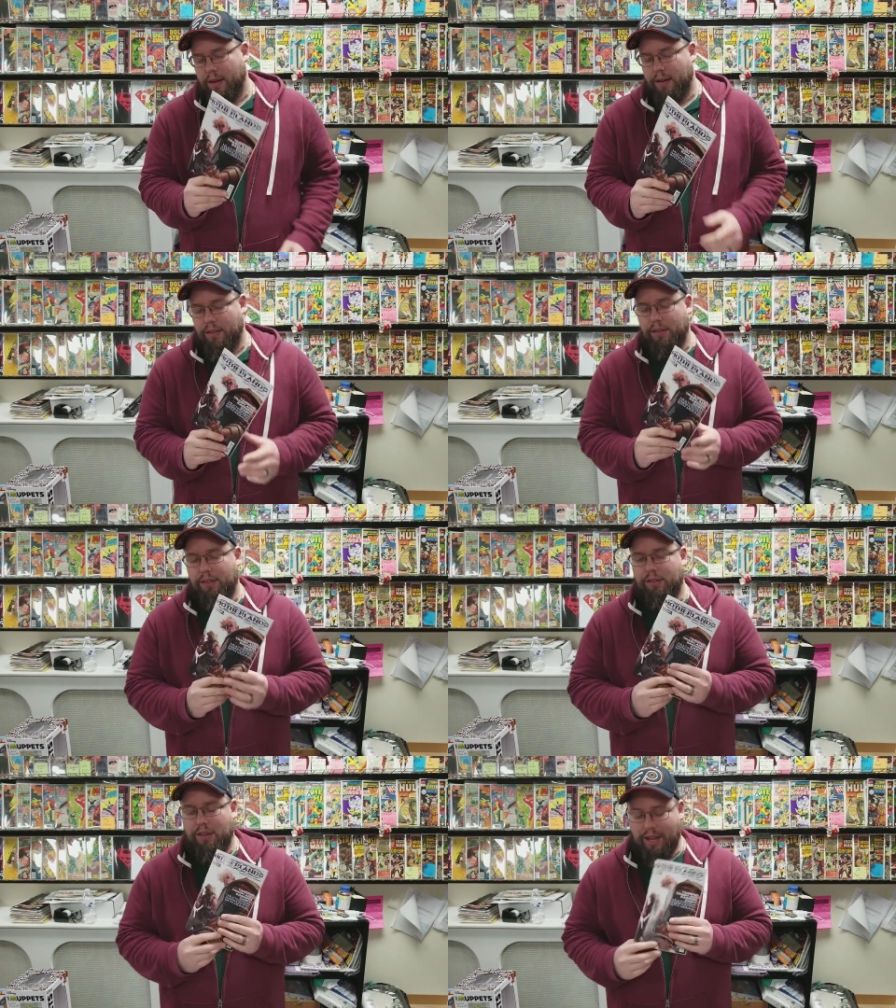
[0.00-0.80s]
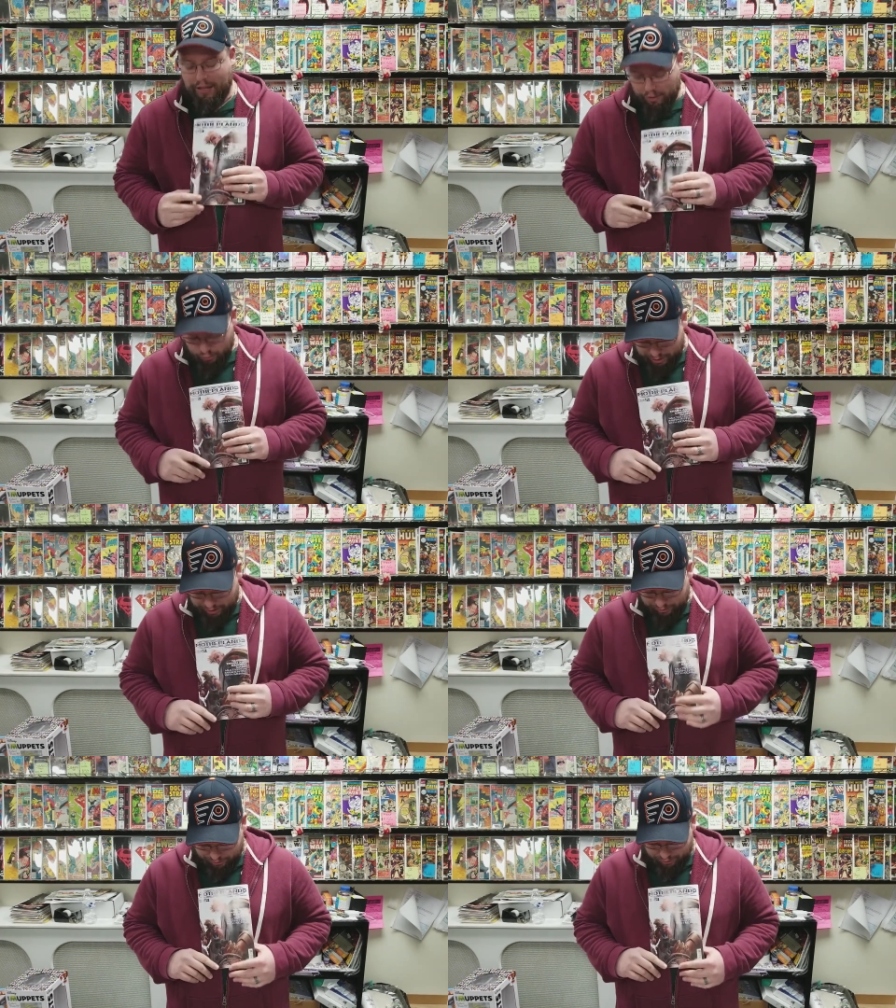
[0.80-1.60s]
This is a
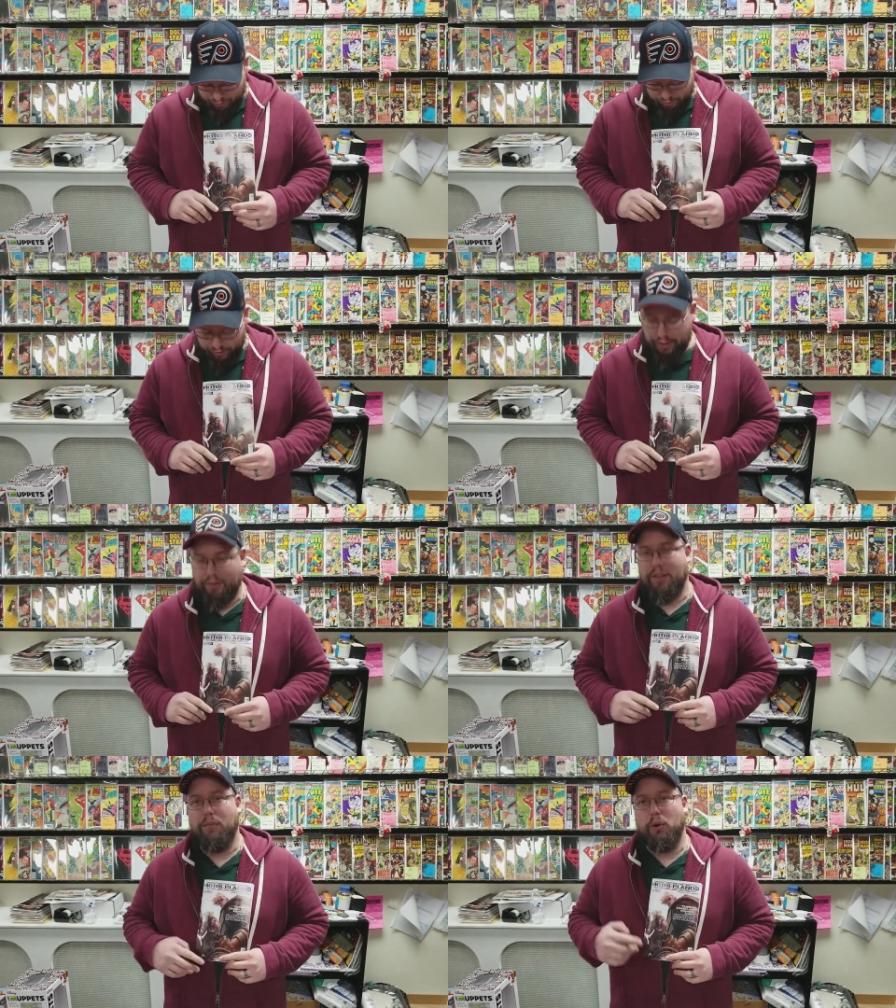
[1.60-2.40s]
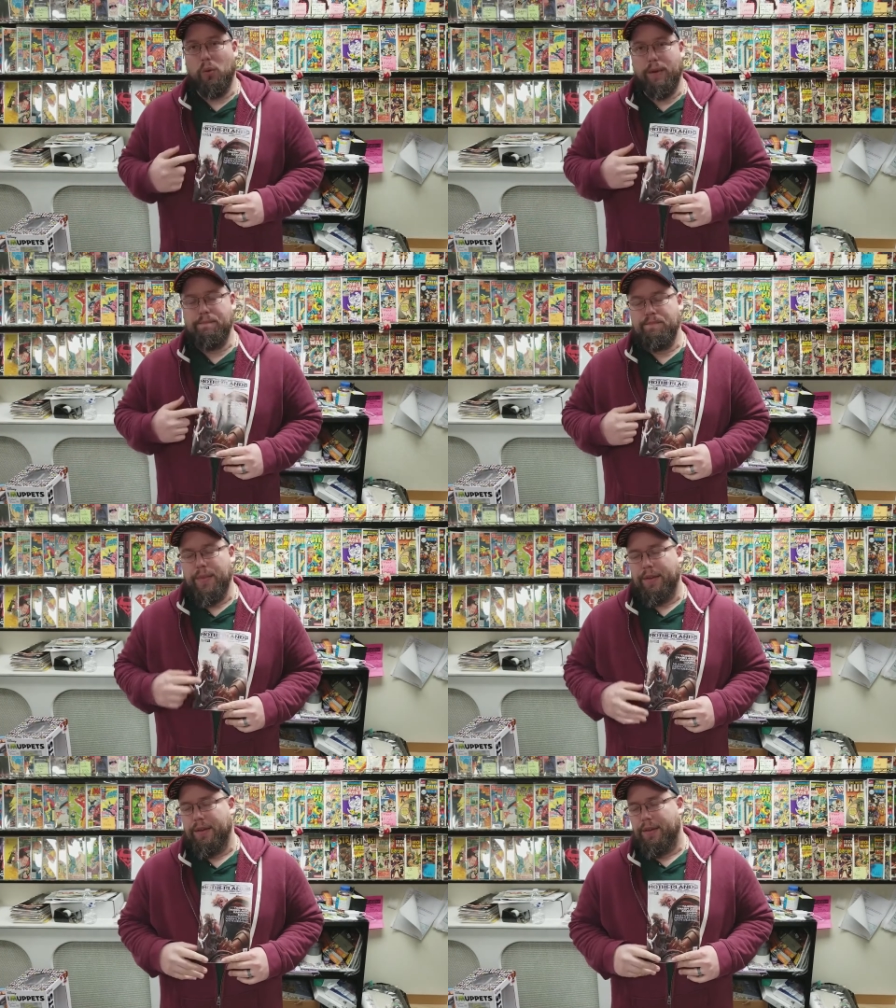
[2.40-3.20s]
unique story. It's a number one
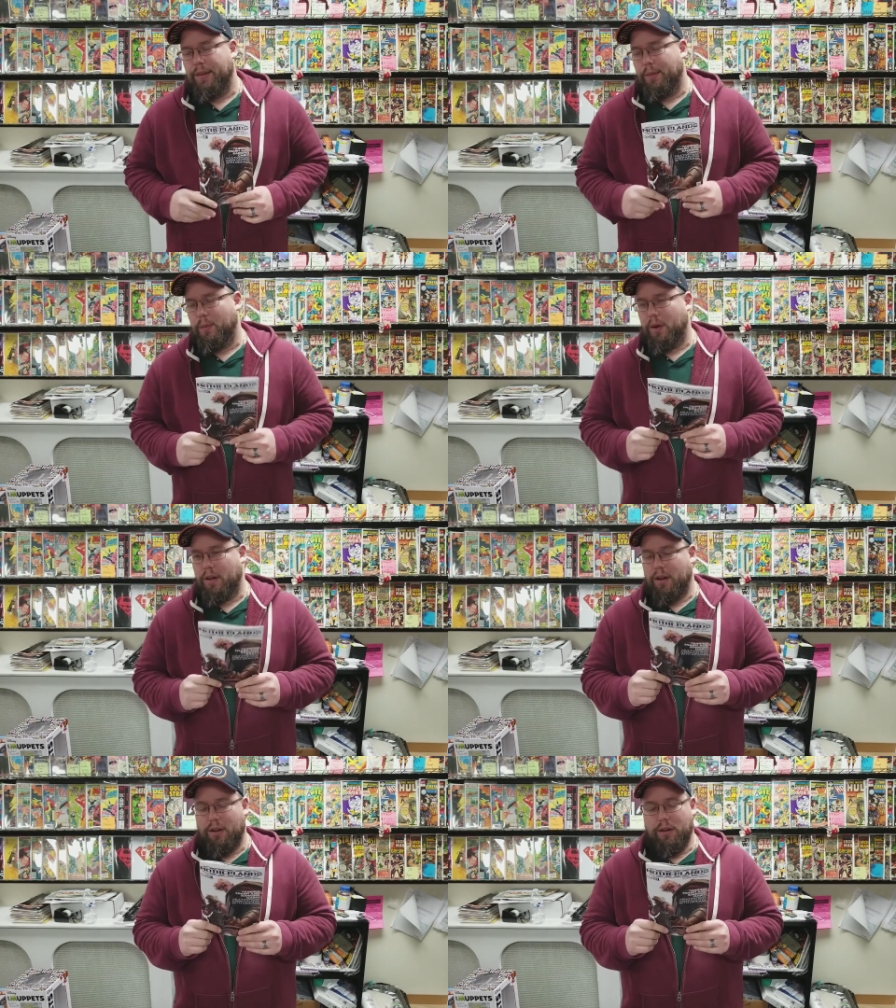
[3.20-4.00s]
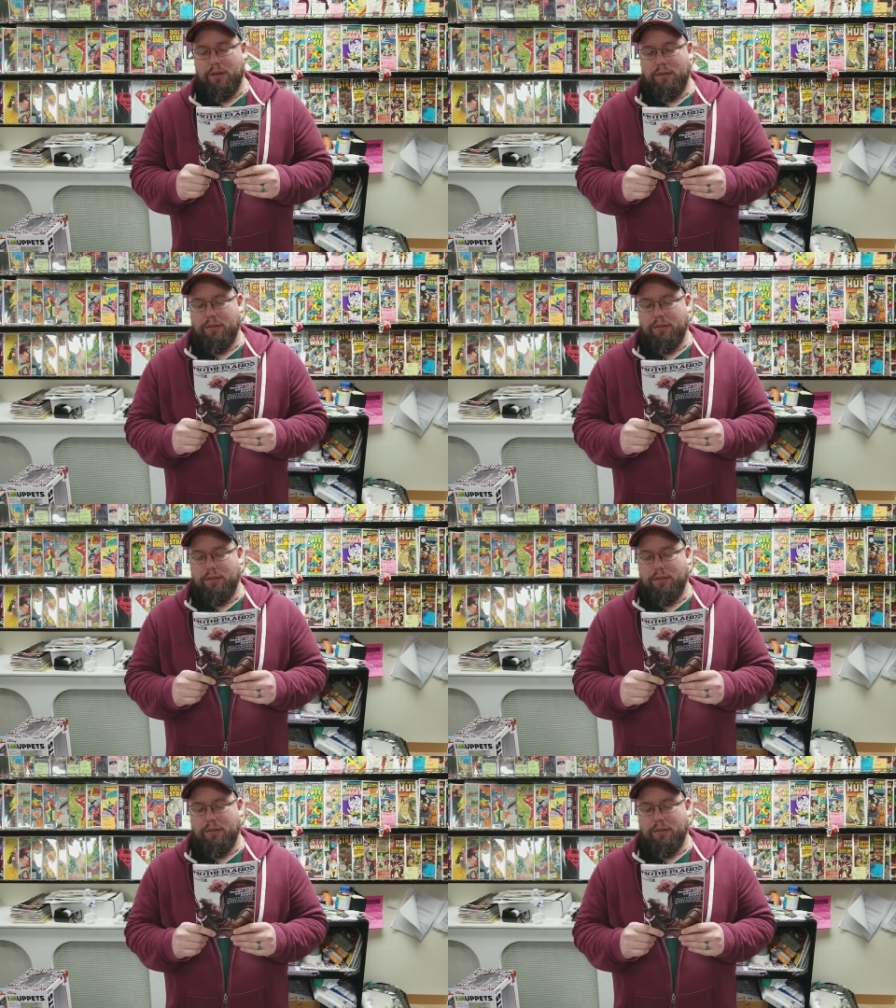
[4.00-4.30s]
where